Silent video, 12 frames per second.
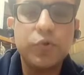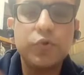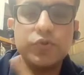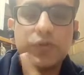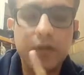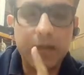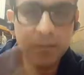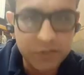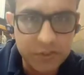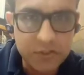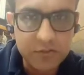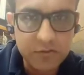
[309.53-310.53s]
using
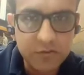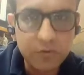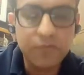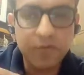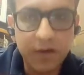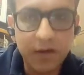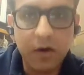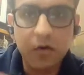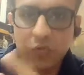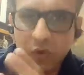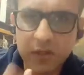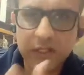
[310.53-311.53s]
images to figure
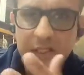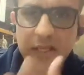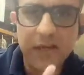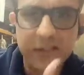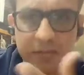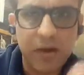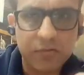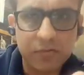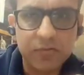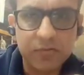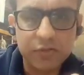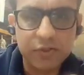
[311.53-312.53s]
out what the thing is about,